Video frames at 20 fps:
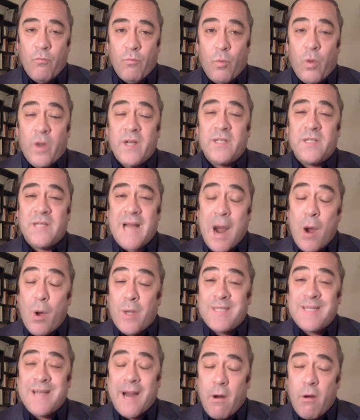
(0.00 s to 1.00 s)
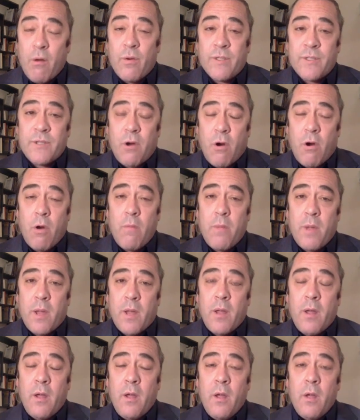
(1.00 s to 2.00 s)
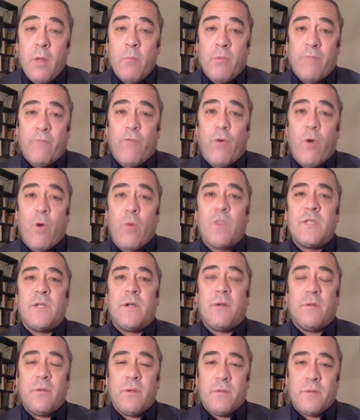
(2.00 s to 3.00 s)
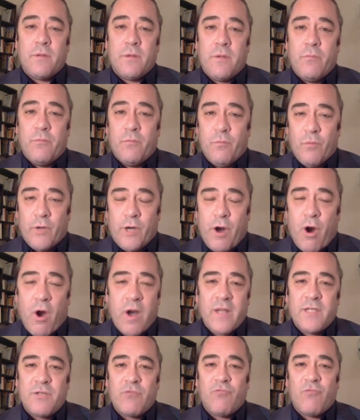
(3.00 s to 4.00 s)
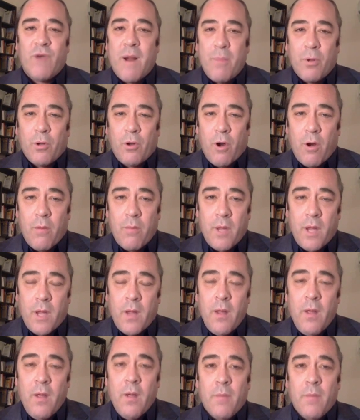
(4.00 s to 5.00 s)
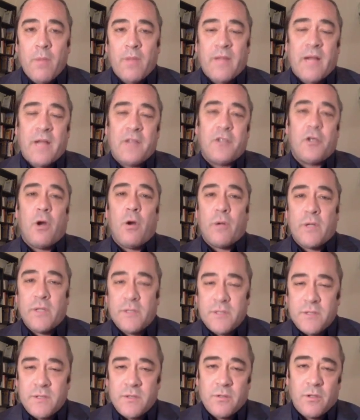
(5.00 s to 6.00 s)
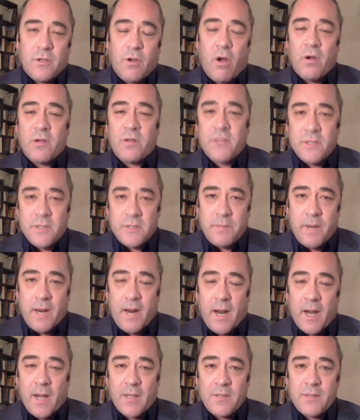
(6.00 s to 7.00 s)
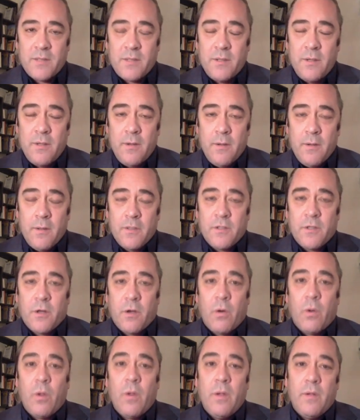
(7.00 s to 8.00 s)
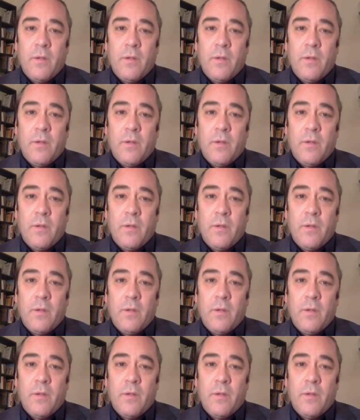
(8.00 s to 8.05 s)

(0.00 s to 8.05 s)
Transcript: what is now a terrorist army. Before it was regarded as a rebel army, but that joke is long since past. So